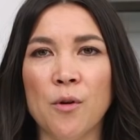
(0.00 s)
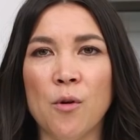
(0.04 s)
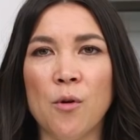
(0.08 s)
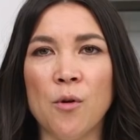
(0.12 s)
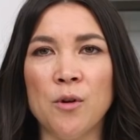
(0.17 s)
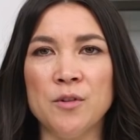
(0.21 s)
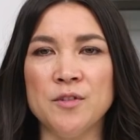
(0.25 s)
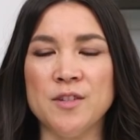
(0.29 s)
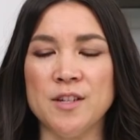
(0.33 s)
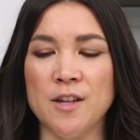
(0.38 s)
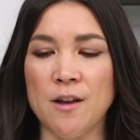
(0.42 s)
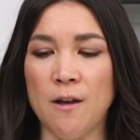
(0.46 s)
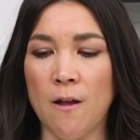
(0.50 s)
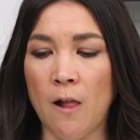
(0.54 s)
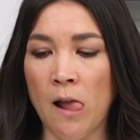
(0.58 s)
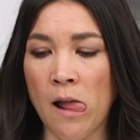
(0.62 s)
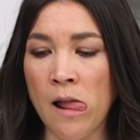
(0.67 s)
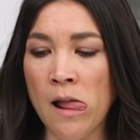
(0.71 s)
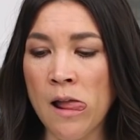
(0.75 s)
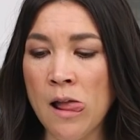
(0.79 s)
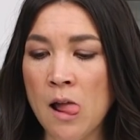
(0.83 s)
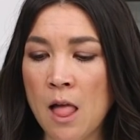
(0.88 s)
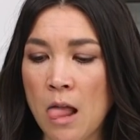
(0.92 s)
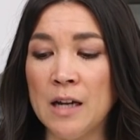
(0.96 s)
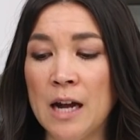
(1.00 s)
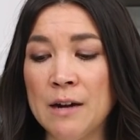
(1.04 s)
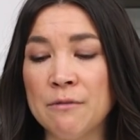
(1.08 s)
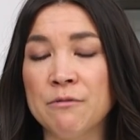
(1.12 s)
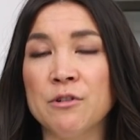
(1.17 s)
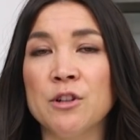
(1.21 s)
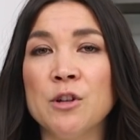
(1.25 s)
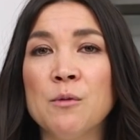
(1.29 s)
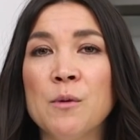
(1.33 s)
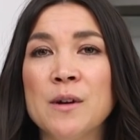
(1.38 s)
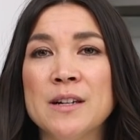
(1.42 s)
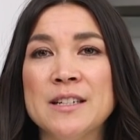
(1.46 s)
the whole deal. I
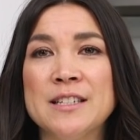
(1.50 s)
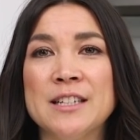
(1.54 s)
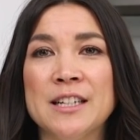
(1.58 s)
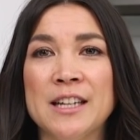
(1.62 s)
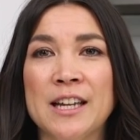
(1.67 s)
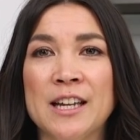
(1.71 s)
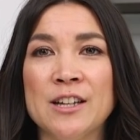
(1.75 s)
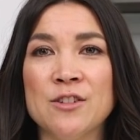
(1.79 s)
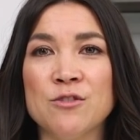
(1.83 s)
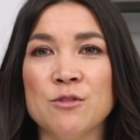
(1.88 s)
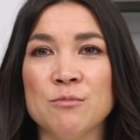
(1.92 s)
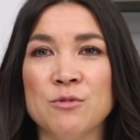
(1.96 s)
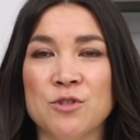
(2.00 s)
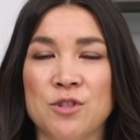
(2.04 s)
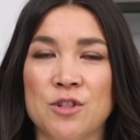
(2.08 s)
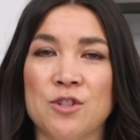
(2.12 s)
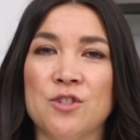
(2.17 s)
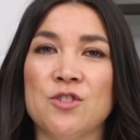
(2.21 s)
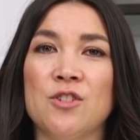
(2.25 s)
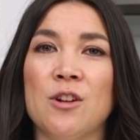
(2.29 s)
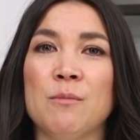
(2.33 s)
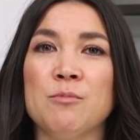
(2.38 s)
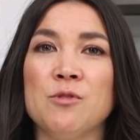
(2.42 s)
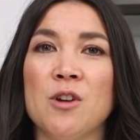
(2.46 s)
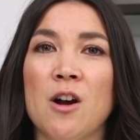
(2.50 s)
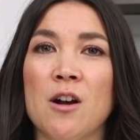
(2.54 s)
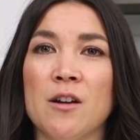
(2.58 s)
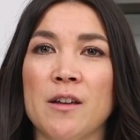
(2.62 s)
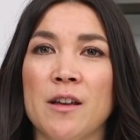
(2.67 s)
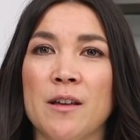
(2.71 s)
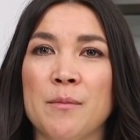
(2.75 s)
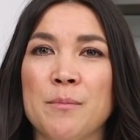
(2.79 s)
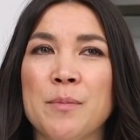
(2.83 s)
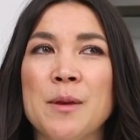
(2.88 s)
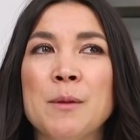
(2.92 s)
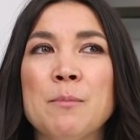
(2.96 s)
really wanna dig in, so I'm just gonna stop
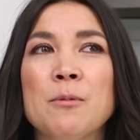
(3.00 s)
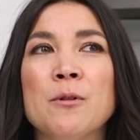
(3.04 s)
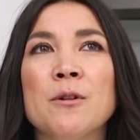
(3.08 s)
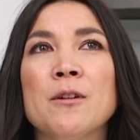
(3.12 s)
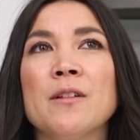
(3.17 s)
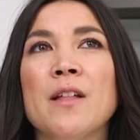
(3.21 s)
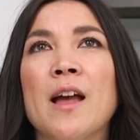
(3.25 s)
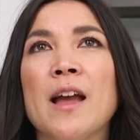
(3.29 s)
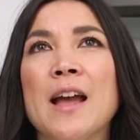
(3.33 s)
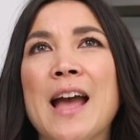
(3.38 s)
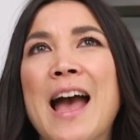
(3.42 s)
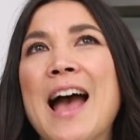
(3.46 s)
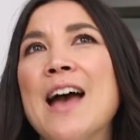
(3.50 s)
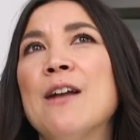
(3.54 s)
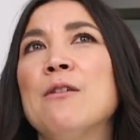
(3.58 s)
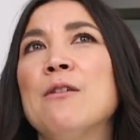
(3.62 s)
talking. People are like,